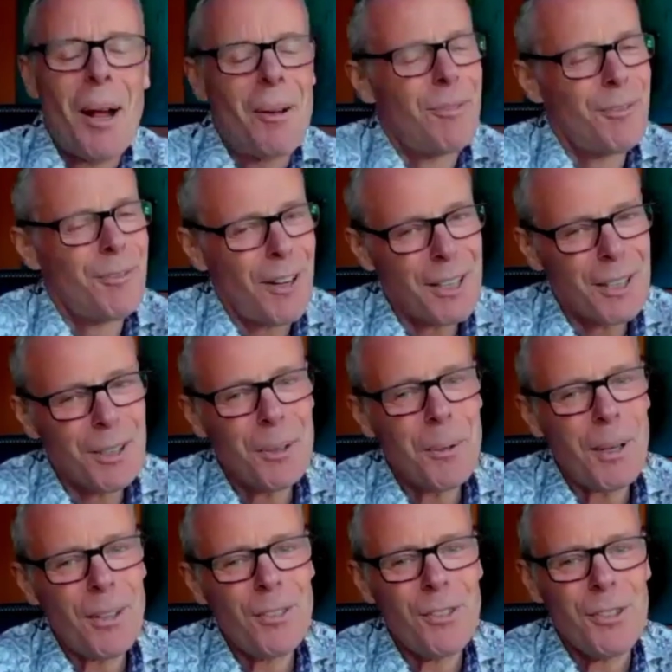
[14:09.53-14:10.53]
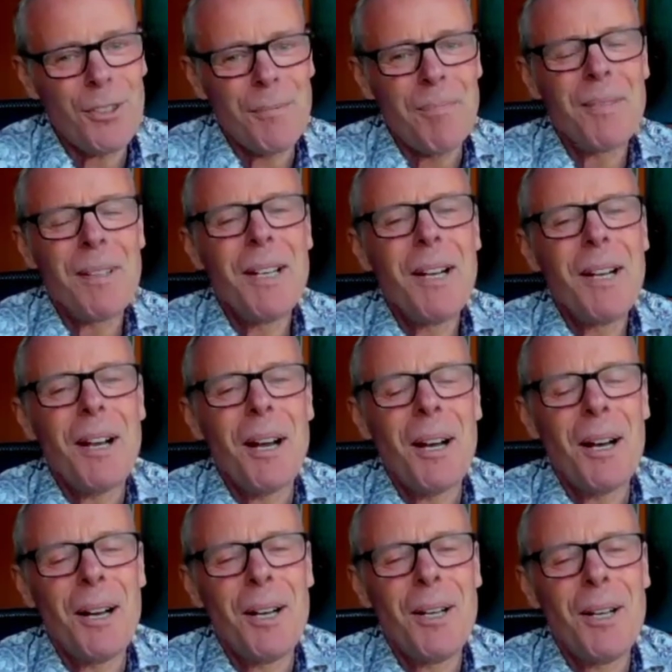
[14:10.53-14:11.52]
Final question.
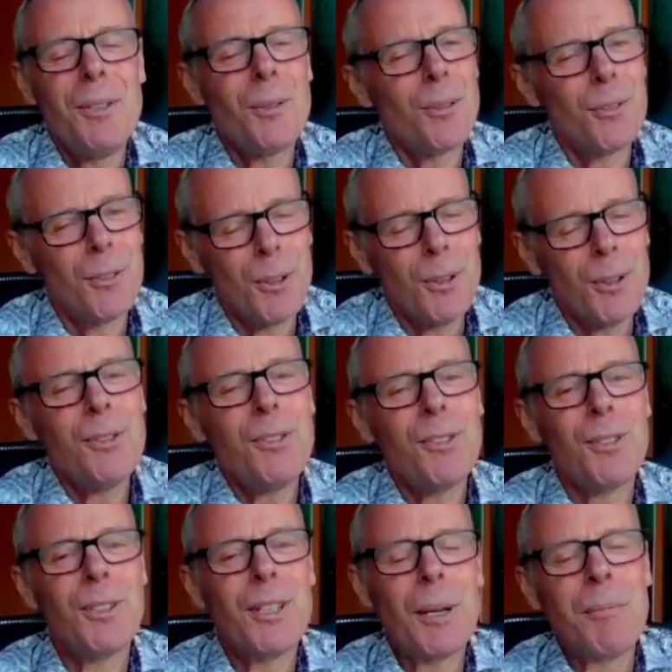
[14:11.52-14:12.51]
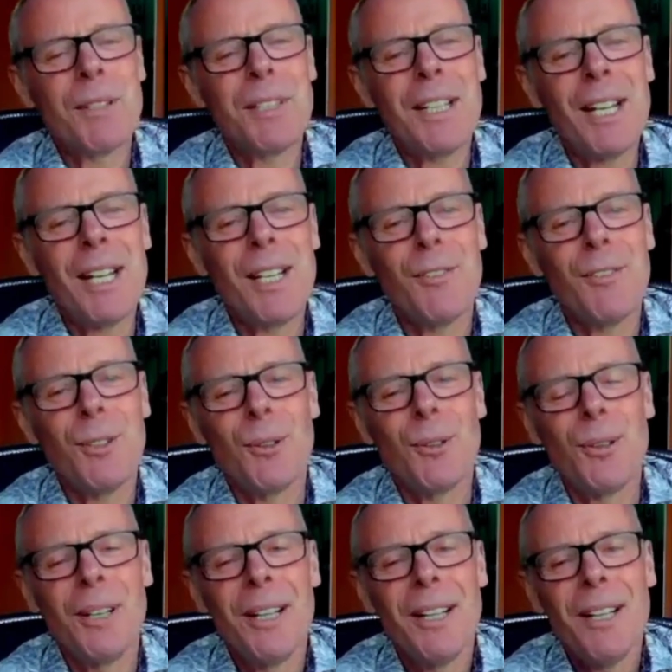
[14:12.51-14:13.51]
You're soon to come to the end of
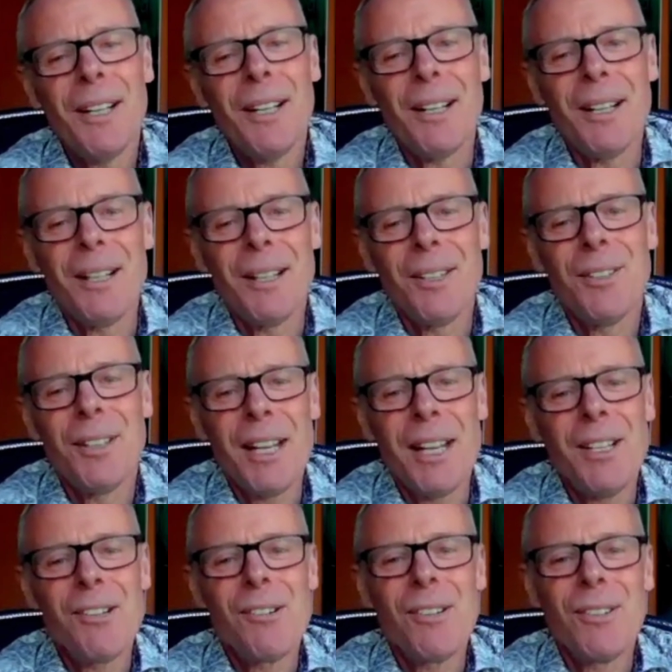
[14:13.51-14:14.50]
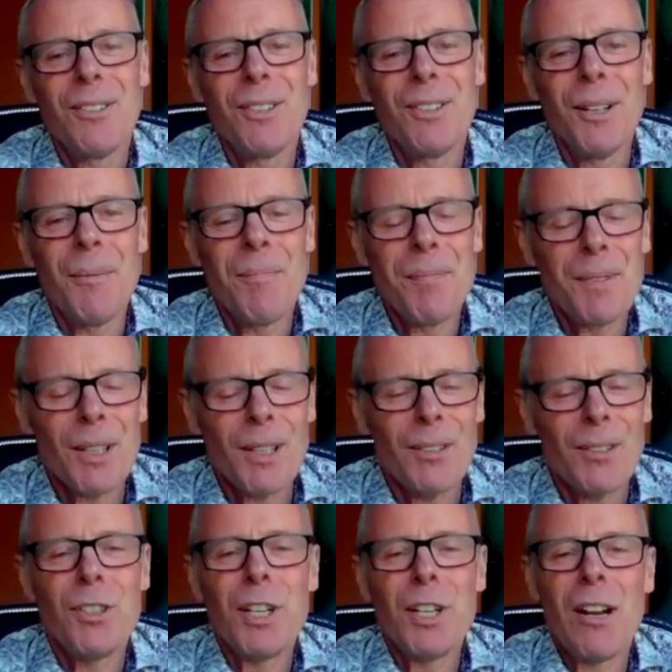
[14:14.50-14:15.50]
your tenure as
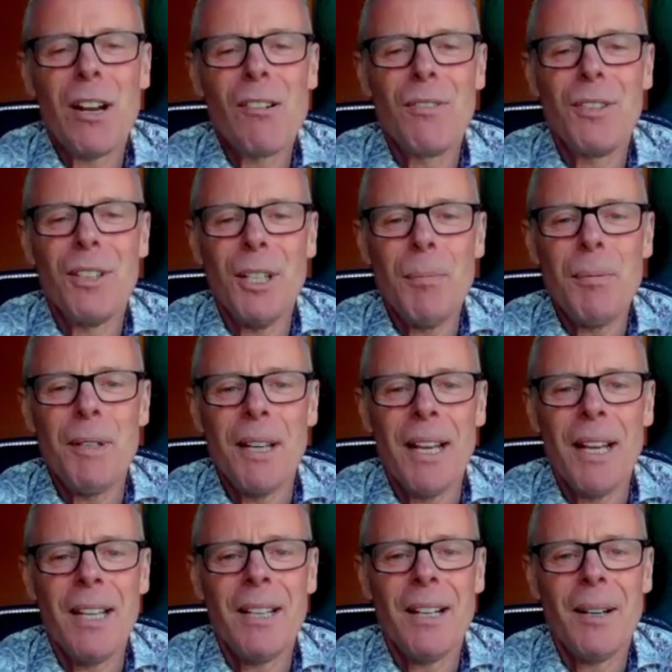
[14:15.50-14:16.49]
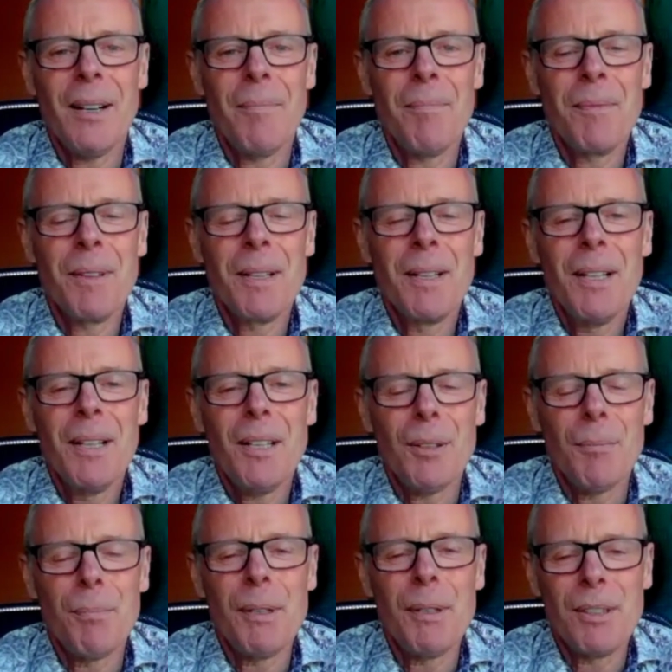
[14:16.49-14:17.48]
a chair of the EPA.
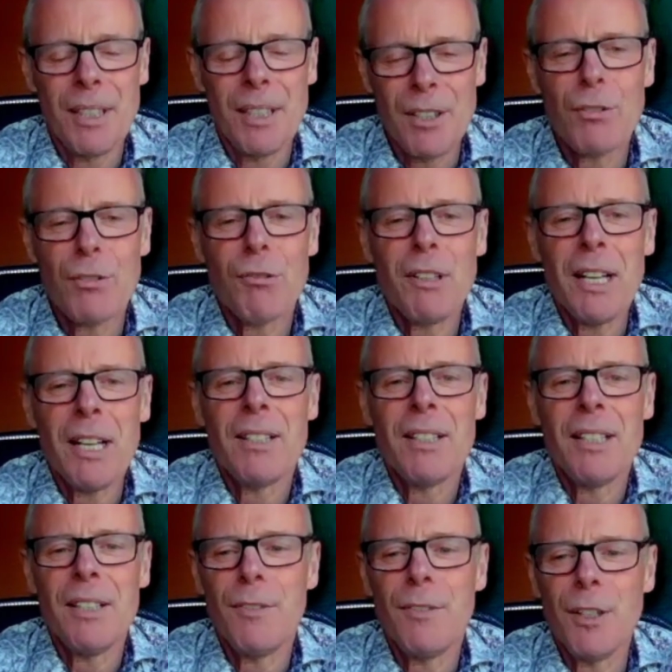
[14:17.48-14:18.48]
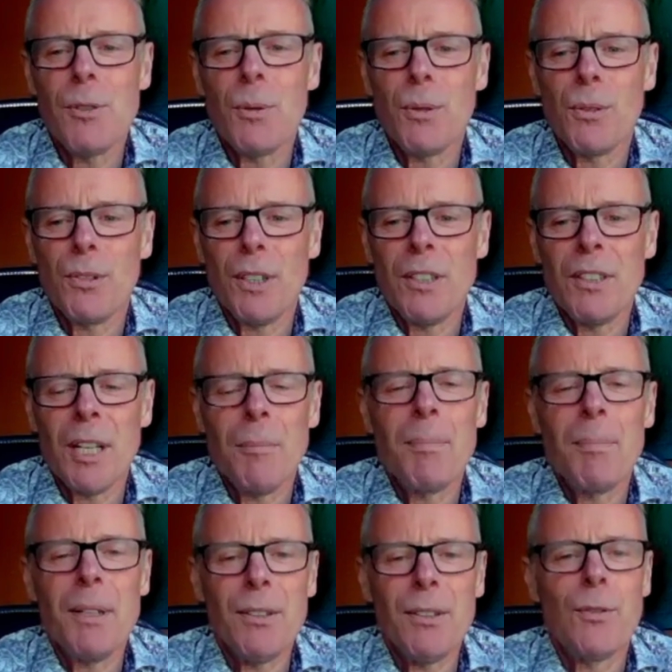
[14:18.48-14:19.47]
The industry and individuals and
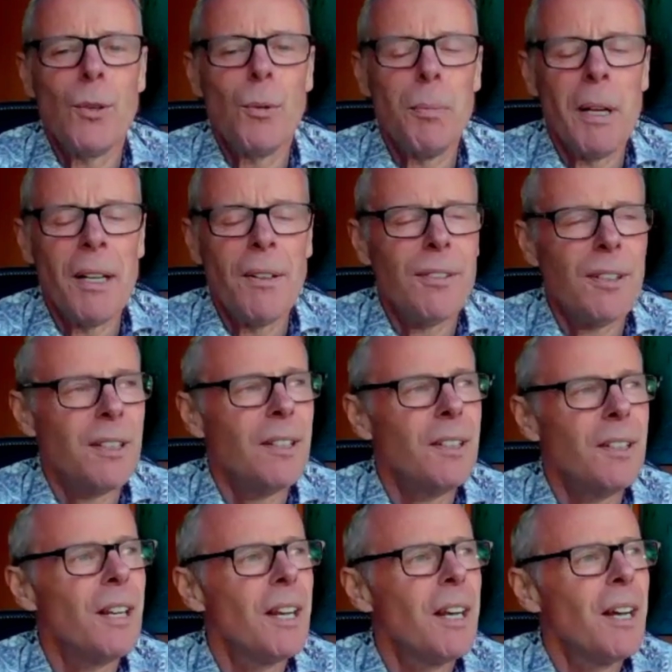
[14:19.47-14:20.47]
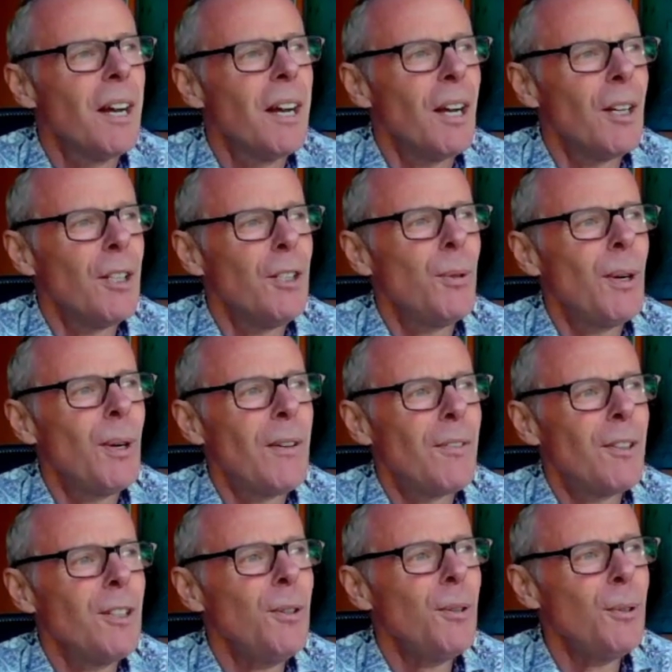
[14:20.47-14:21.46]
companies have all benefited. You have
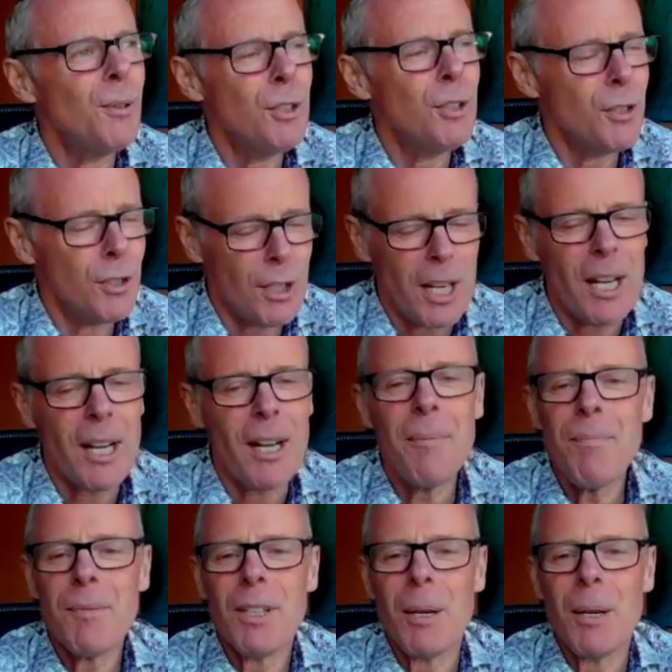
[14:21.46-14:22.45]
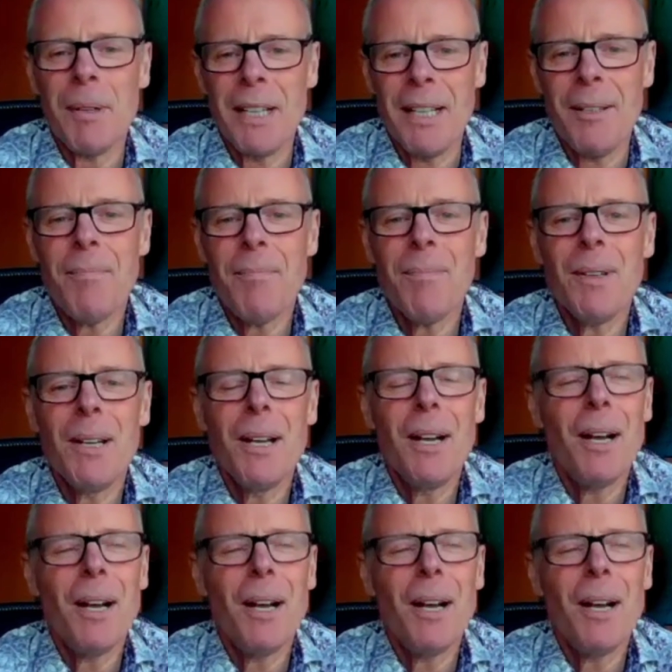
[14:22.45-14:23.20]
a new chair coming in.